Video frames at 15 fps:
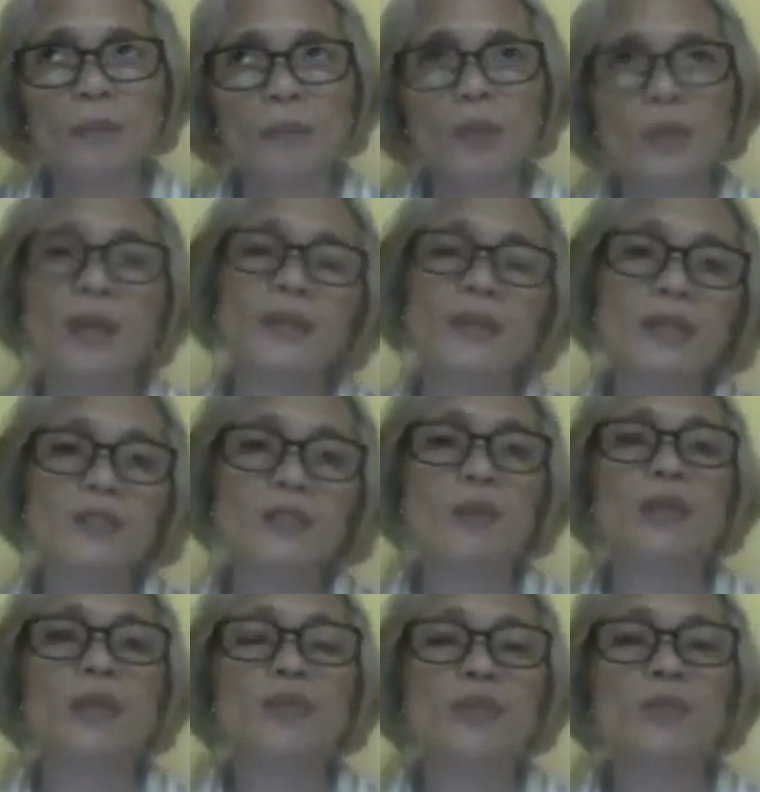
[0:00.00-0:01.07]
products
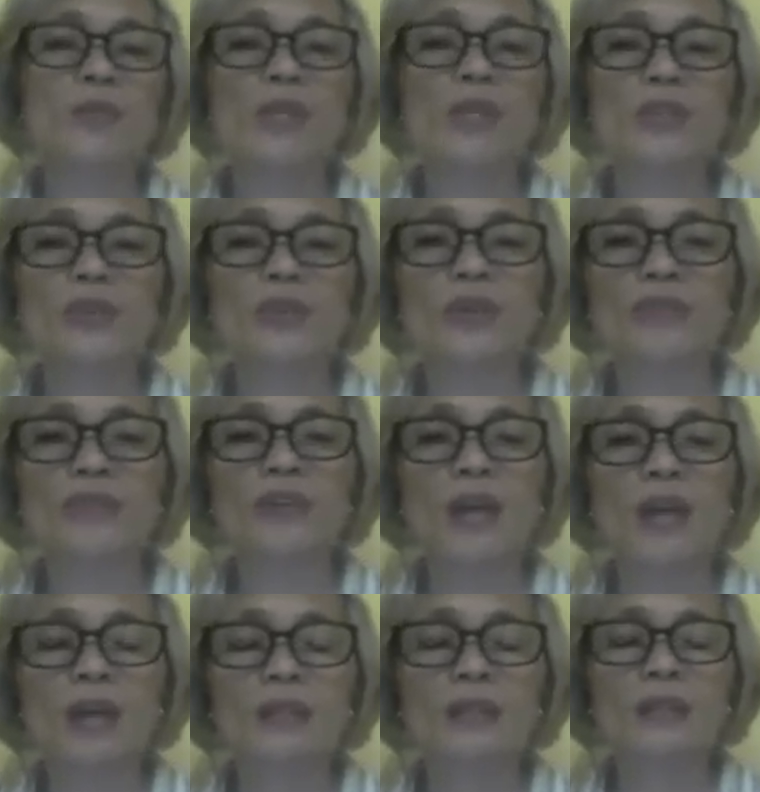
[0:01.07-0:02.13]
minus summation of
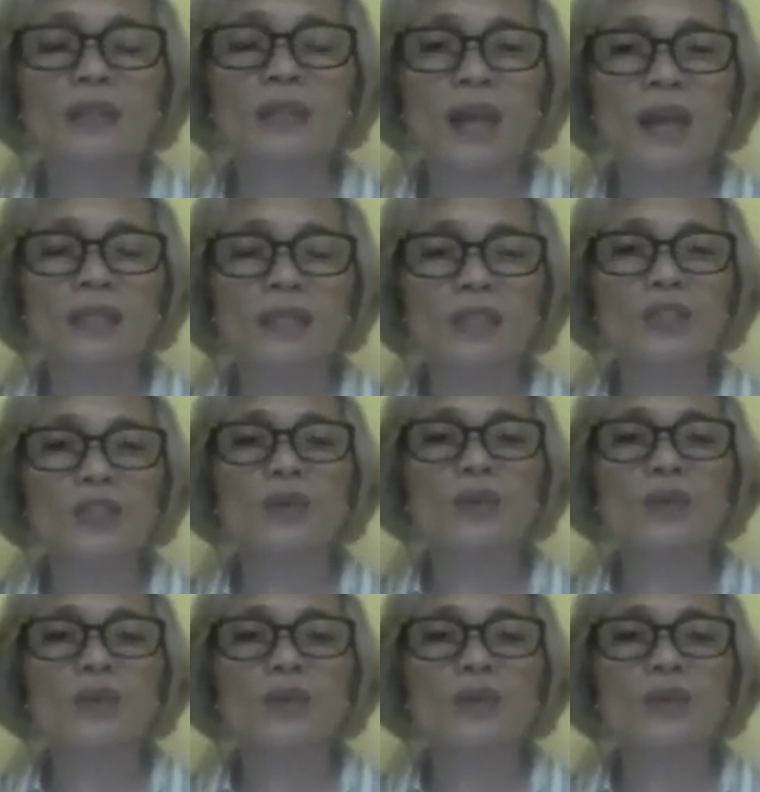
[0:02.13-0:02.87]
the reactants.